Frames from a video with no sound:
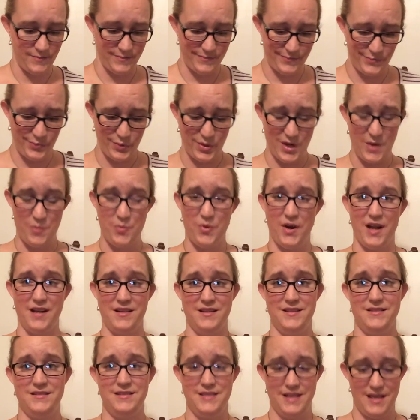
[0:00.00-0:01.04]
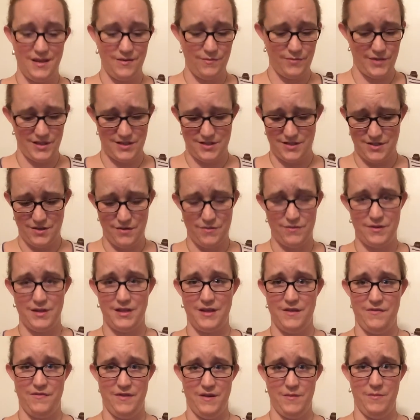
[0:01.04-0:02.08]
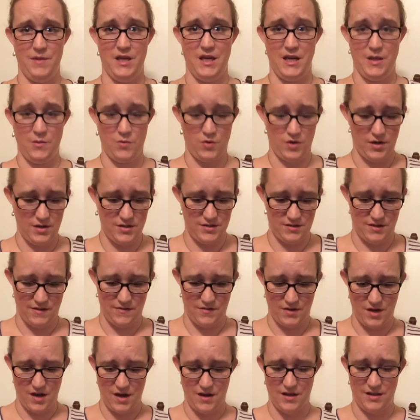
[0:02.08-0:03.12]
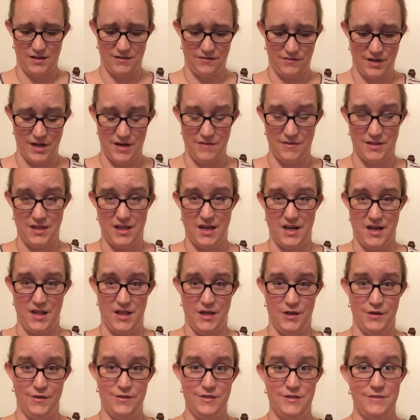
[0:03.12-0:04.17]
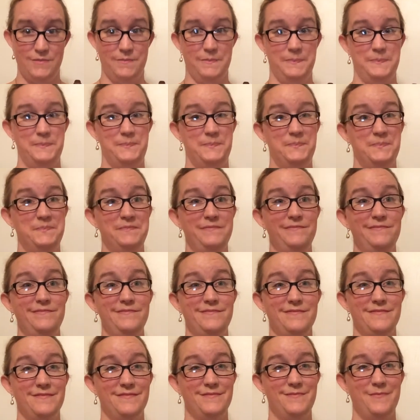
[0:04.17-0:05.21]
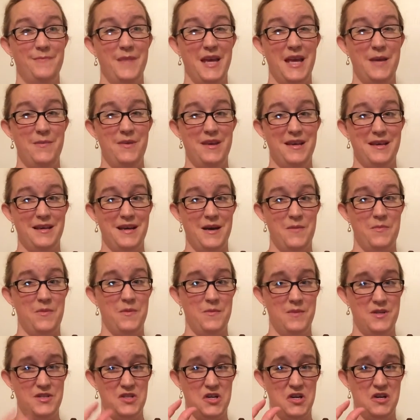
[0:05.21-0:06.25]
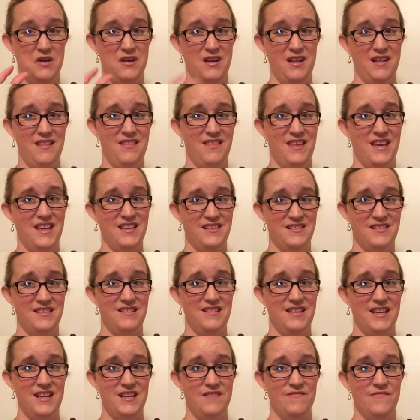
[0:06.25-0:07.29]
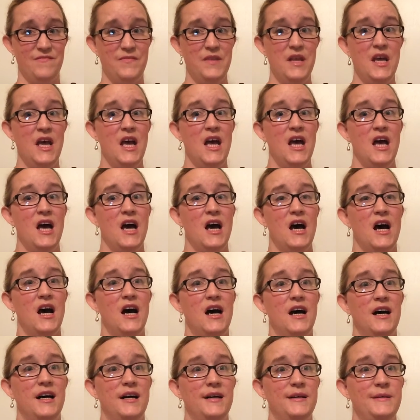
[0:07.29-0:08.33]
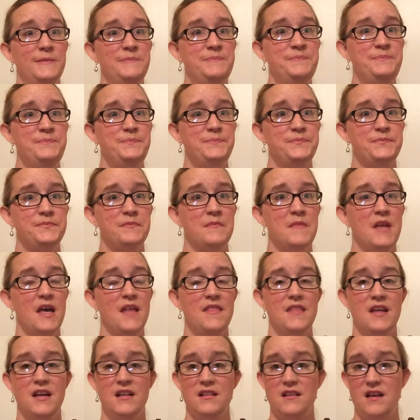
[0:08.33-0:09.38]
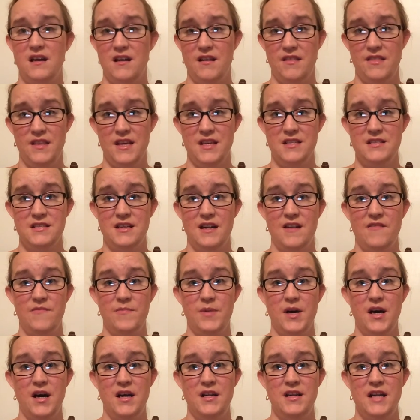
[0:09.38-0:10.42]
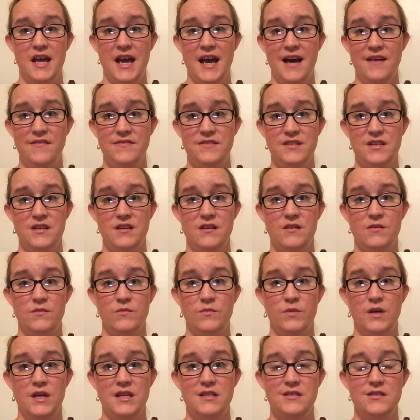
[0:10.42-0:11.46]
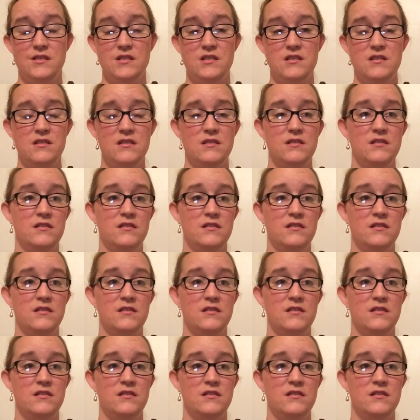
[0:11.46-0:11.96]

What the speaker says: pre-pregnancy, which don't really fit me anymore, so I've gotten rid of a lot of those. Maybe a couple maternity things in there. And then a lot of things that I've bought in after, which